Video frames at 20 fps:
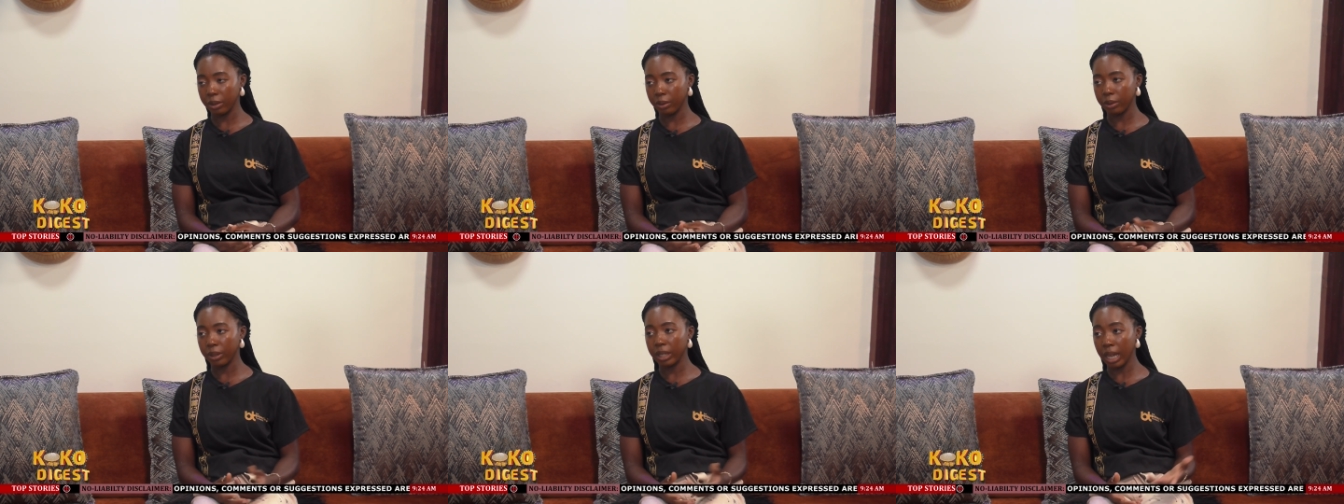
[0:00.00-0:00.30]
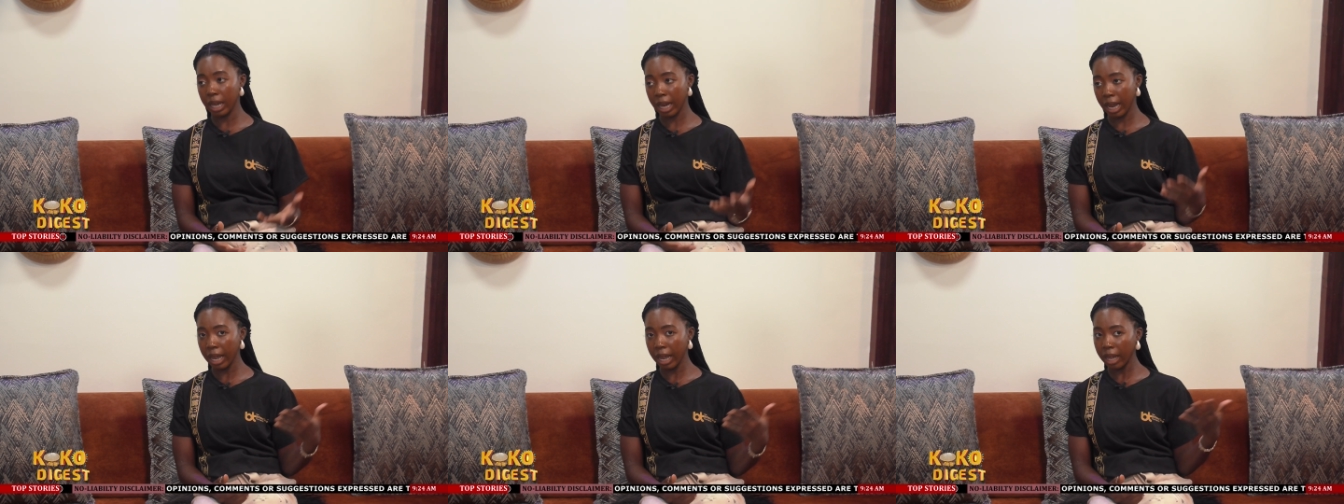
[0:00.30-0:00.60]
Oh,
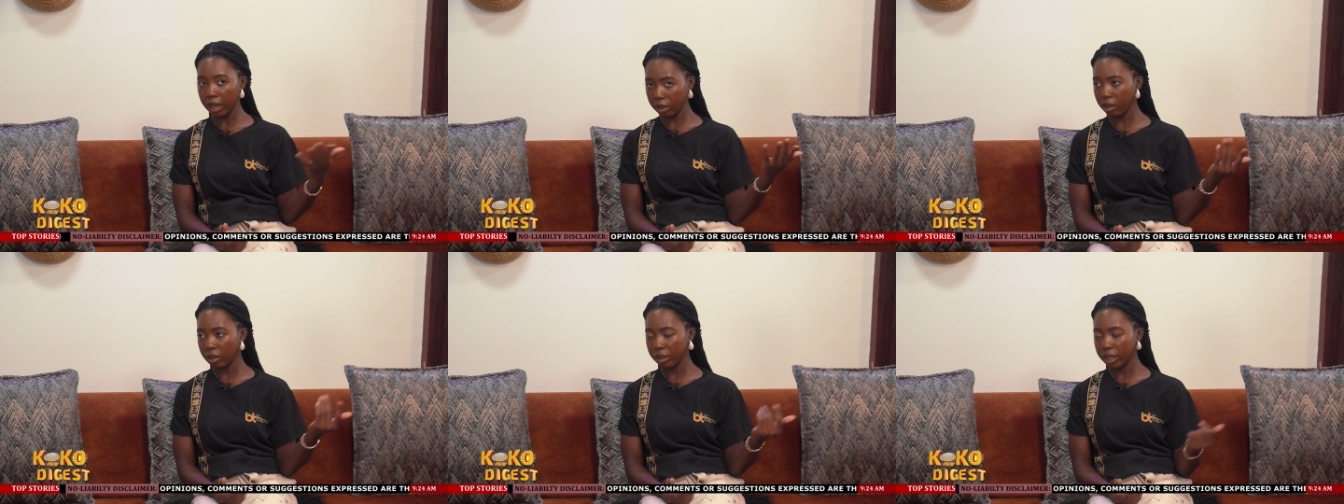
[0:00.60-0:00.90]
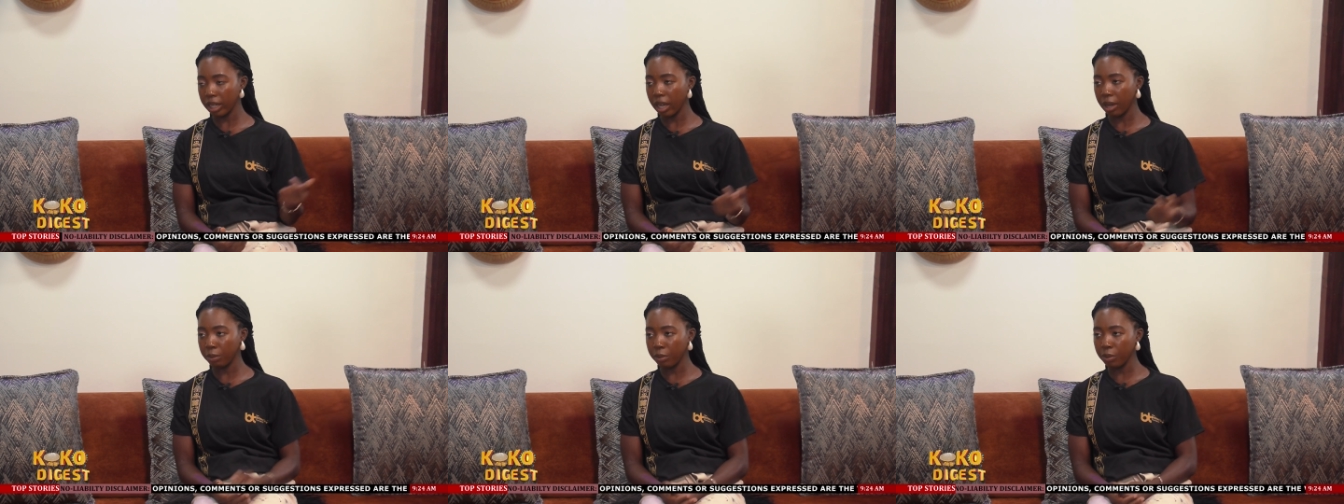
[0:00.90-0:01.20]
like, uh,
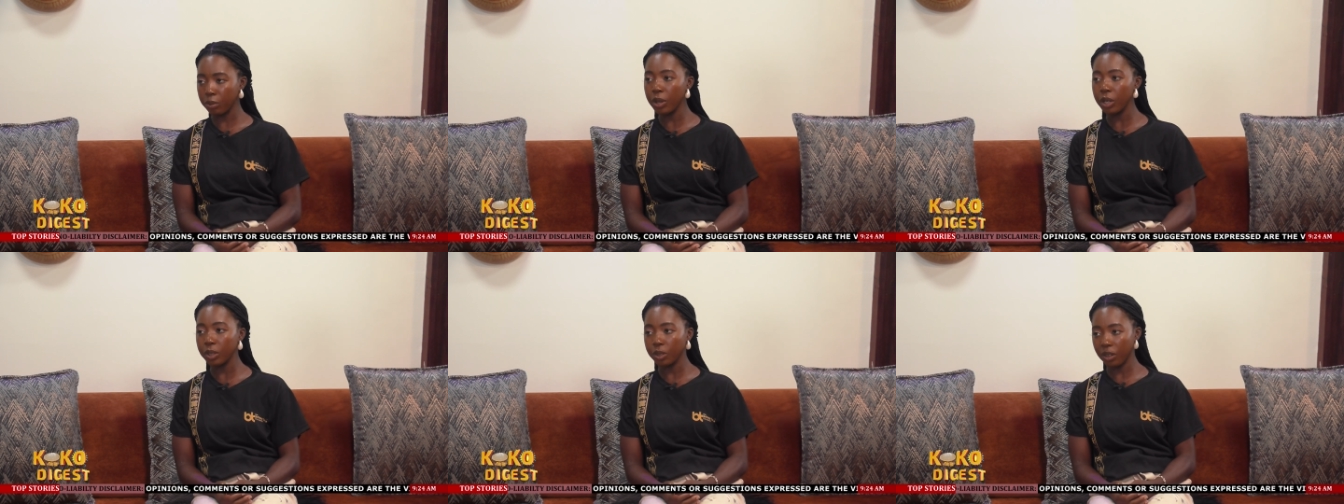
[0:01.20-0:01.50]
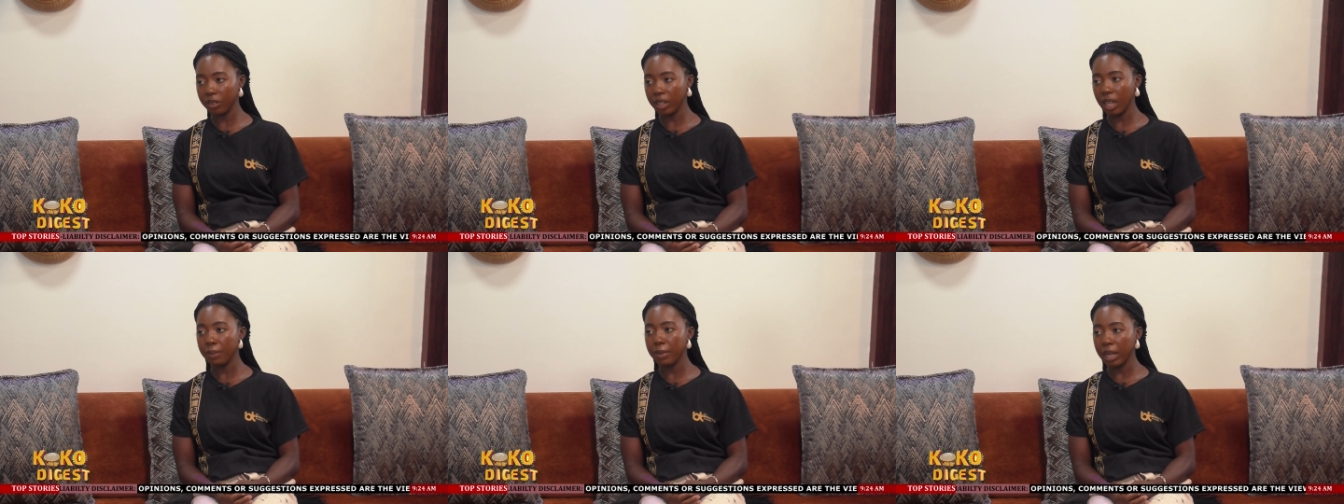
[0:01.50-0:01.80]
no, they, are, imported.
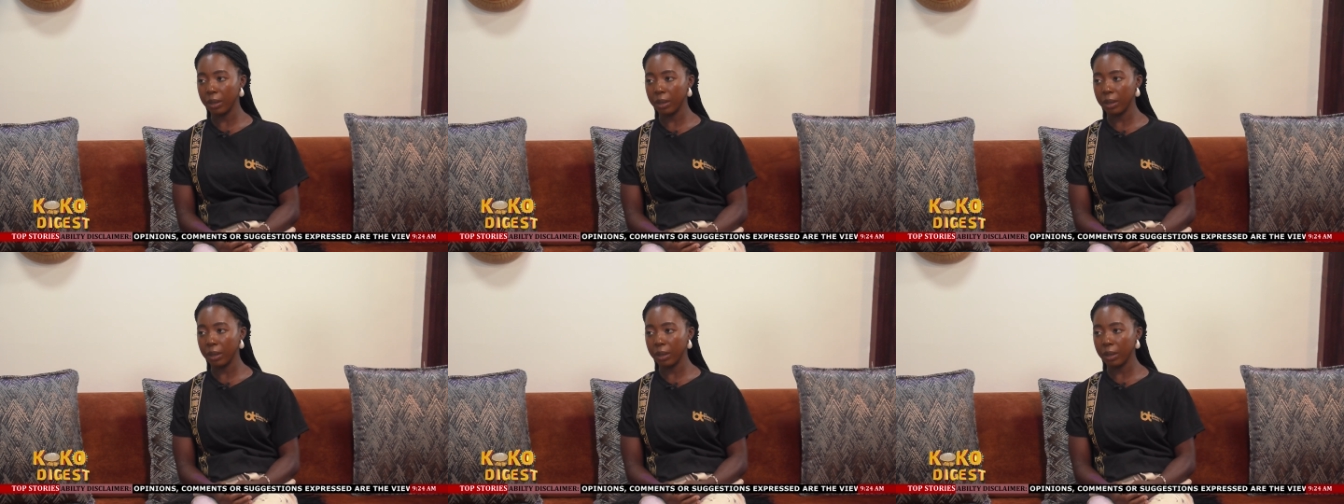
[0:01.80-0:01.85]
most of